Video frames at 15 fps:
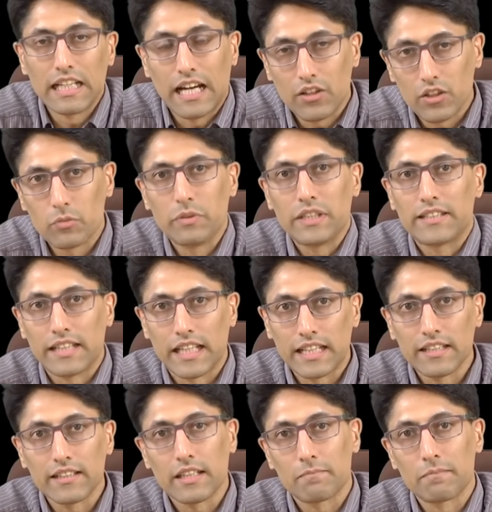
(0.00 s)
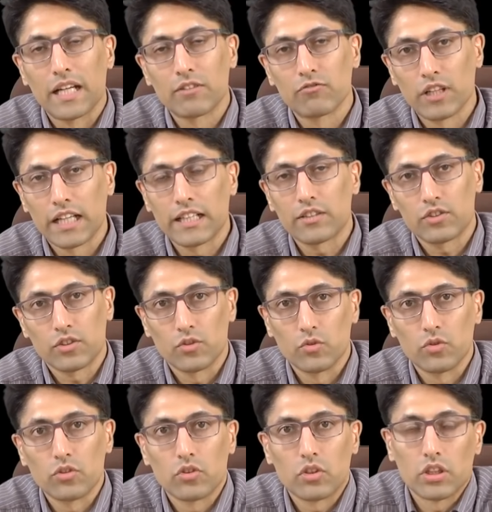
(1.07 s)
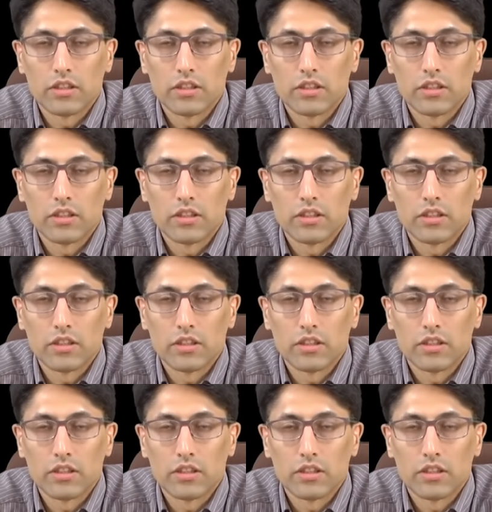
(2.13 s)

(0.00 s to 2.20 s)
How can we say that my right to